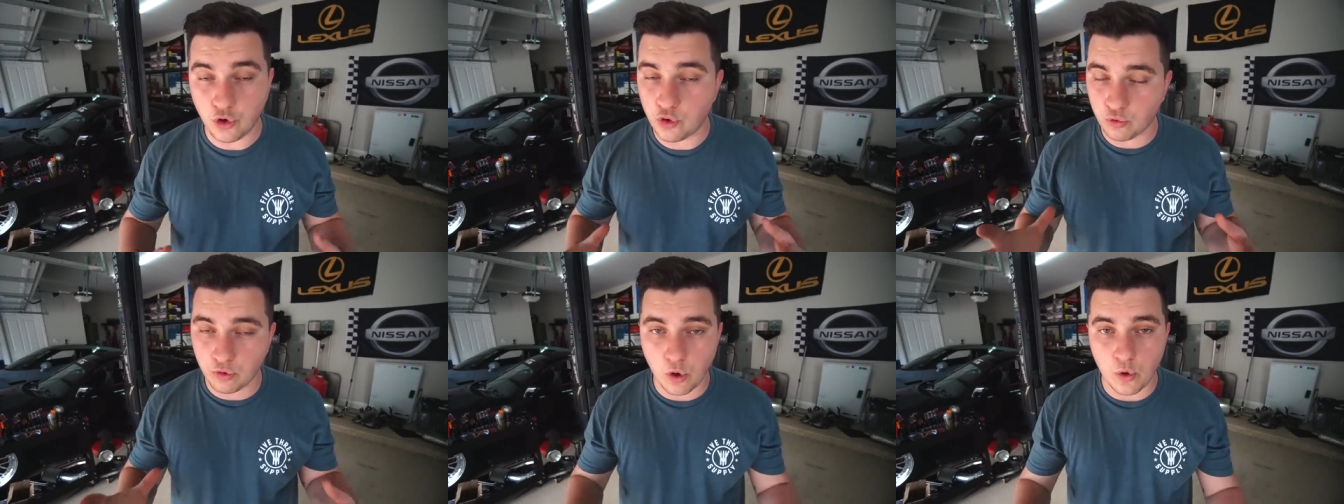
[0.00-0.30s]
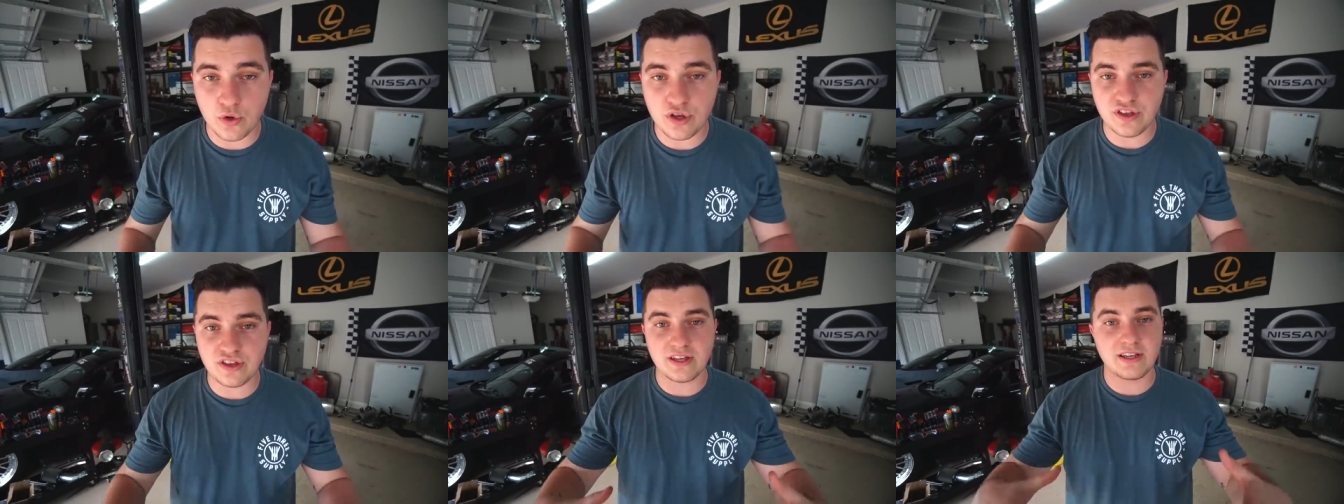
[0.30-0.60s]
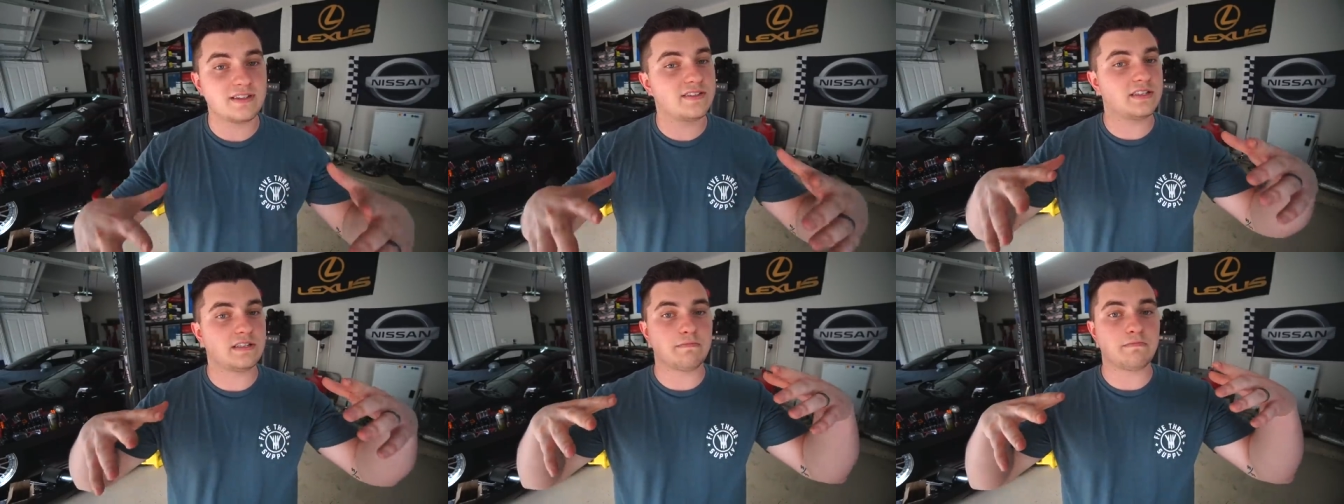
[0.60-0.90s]
Growth
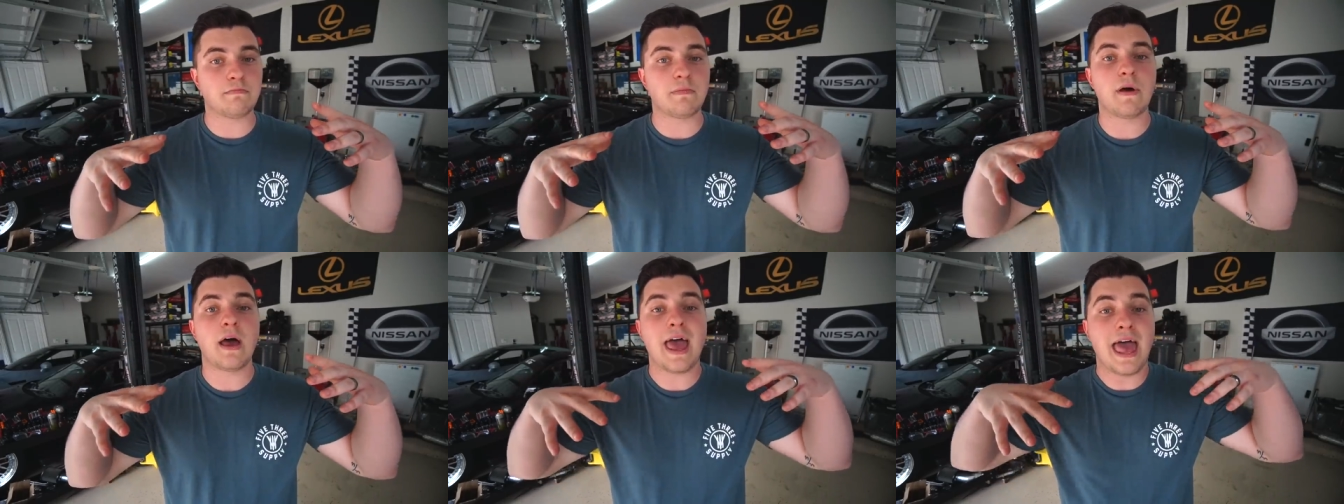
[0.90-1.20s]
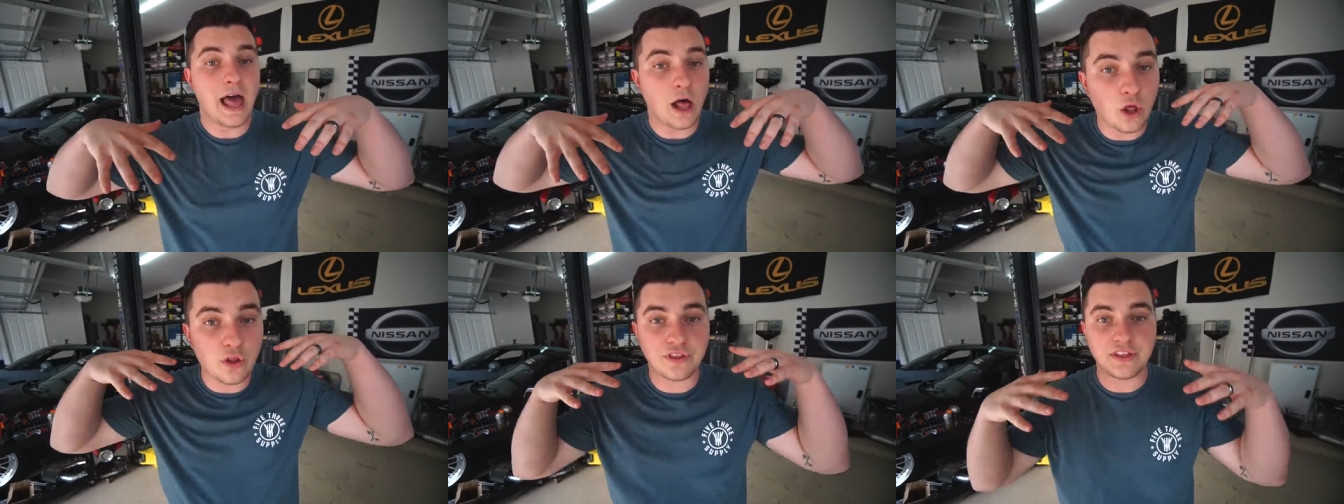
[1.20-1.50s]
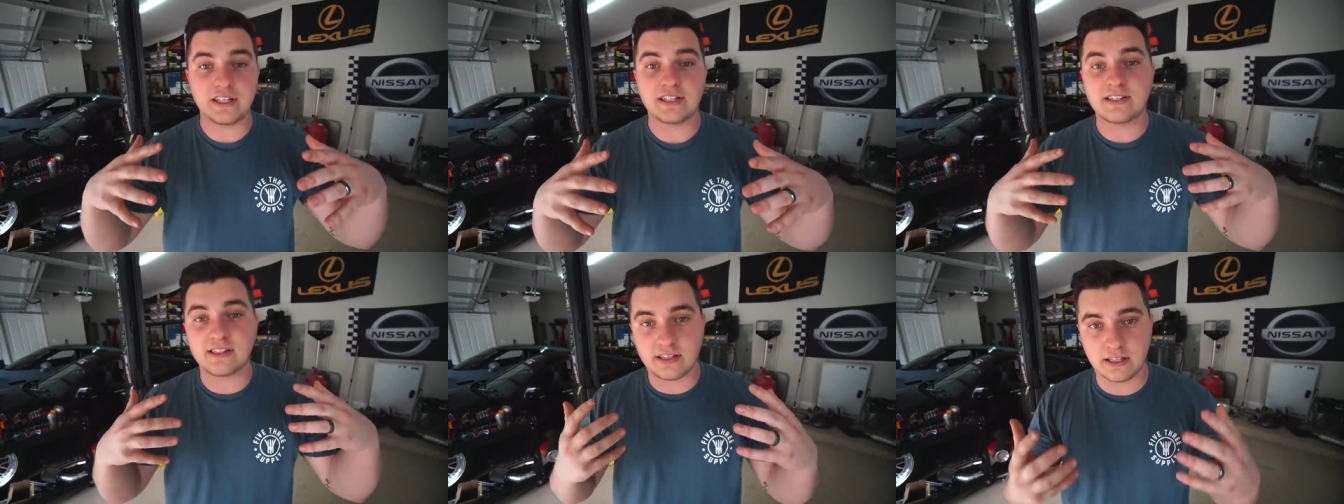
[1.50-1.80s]
is the
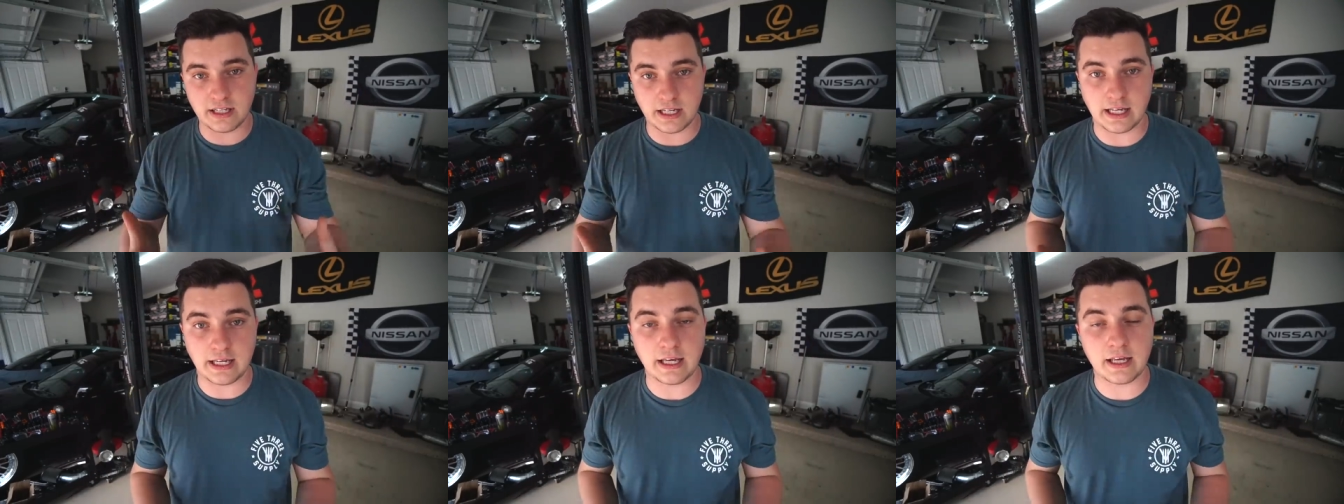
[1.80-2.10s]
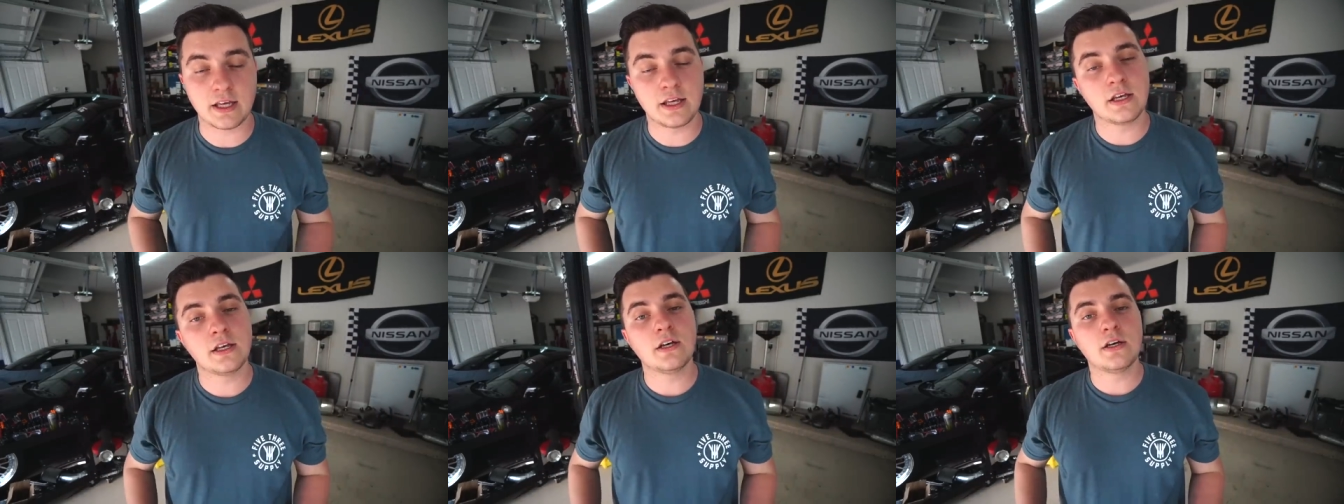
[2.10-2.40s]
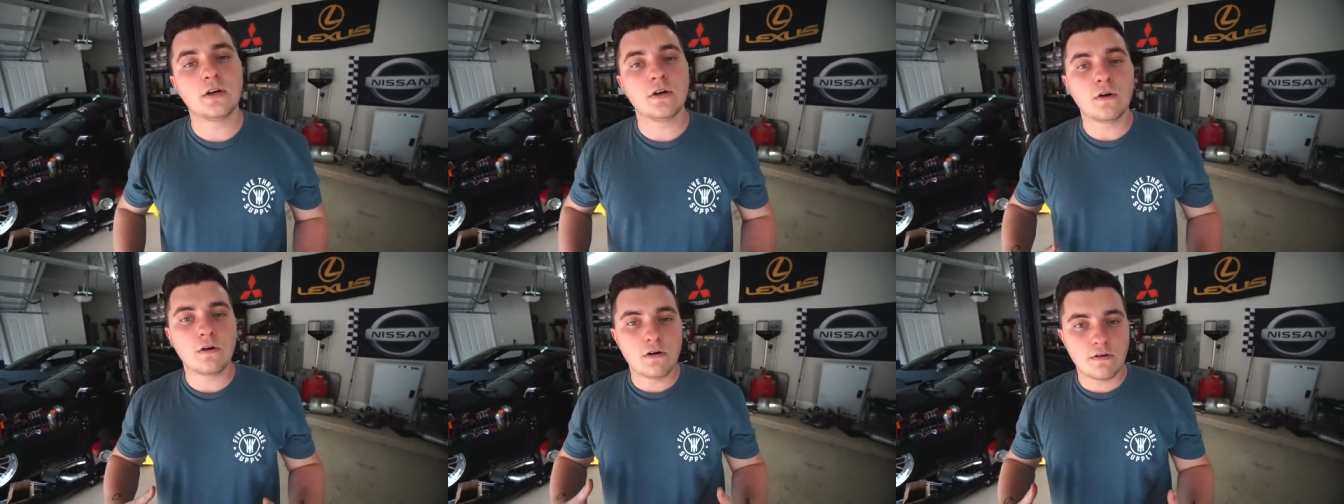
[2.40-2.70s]
healthiest thing
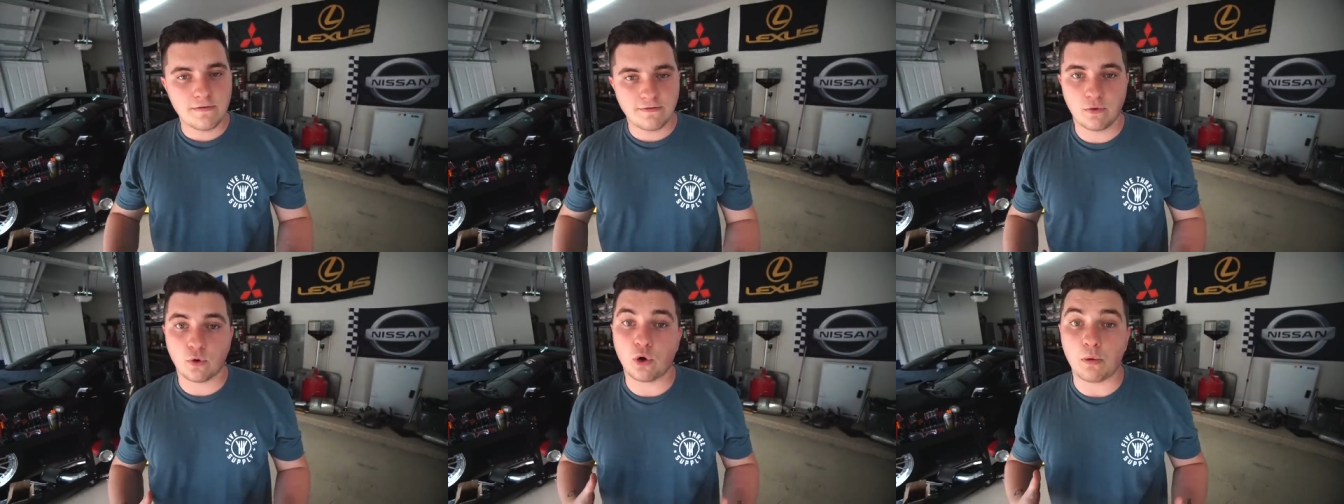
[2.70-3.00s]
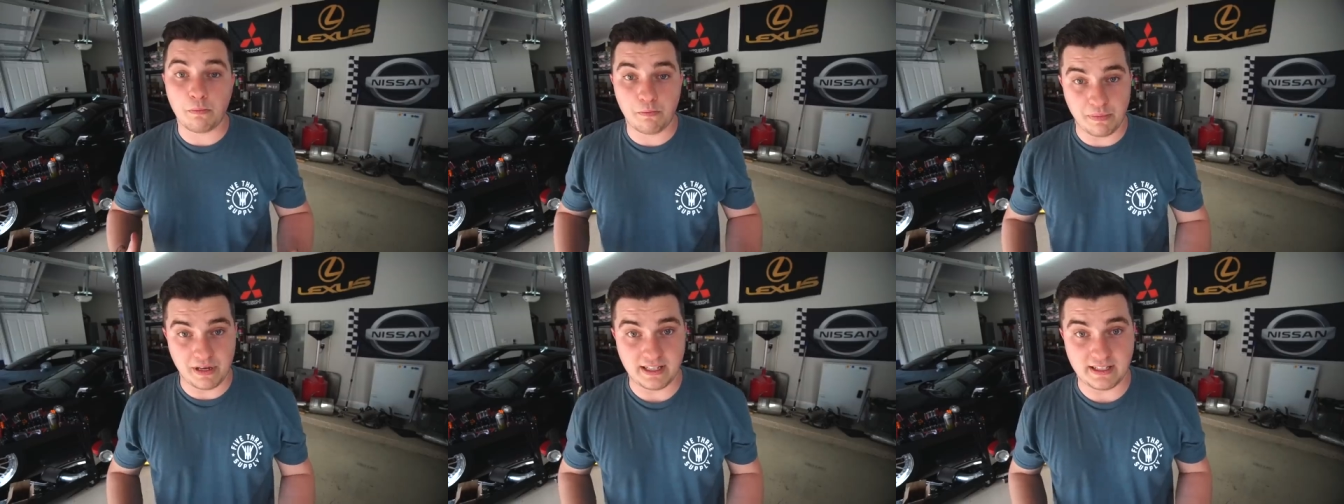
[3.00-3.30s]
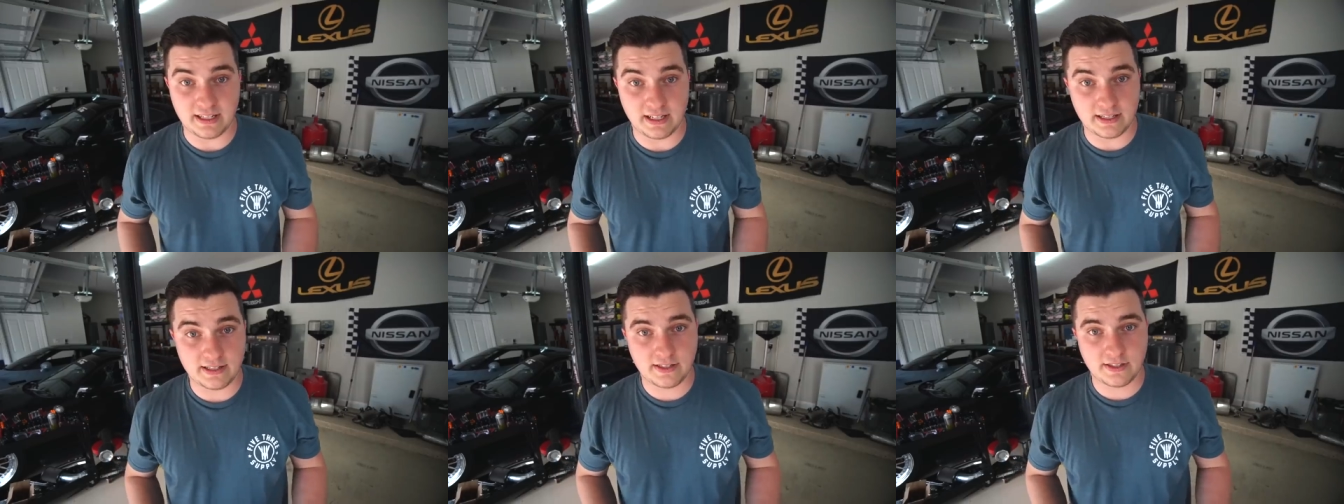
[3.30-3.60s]
for
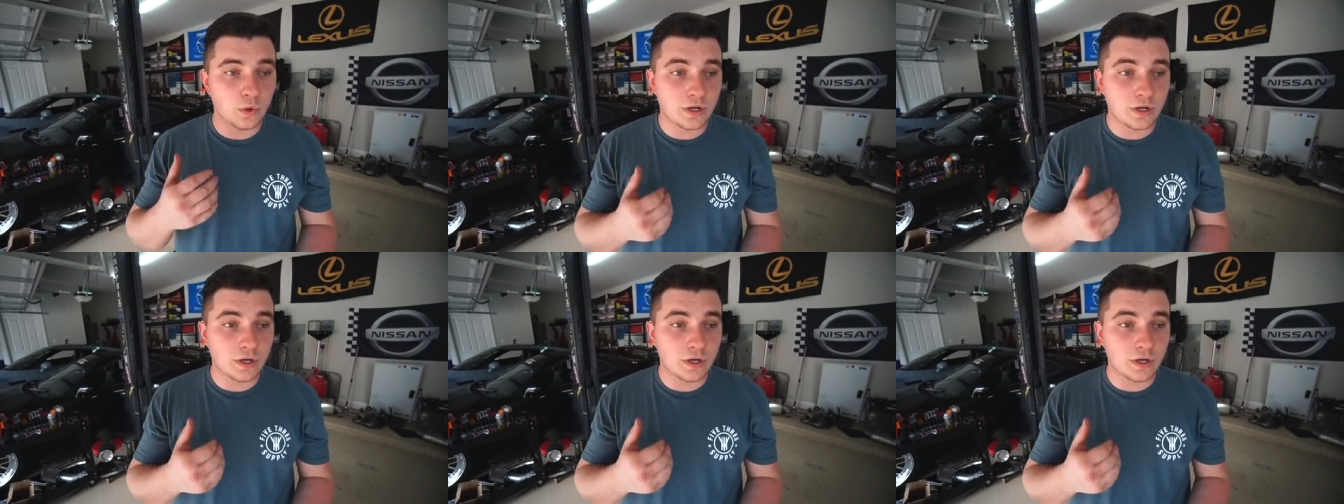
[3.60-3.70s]
business.